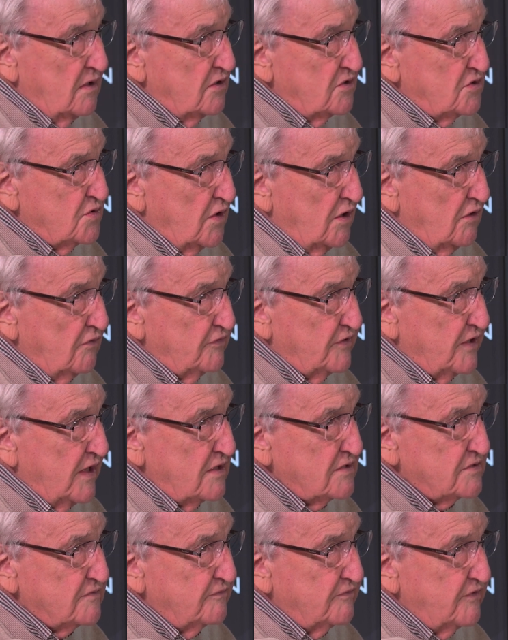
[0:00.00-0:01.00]

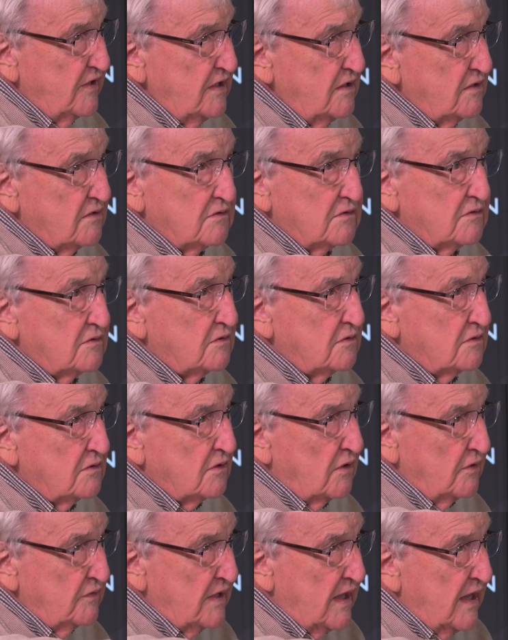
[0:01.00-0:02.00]
12,000 feet
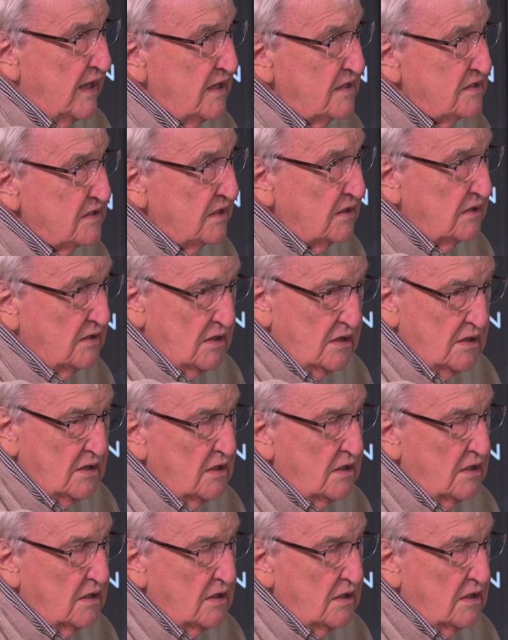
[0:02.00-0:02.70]
on that heading,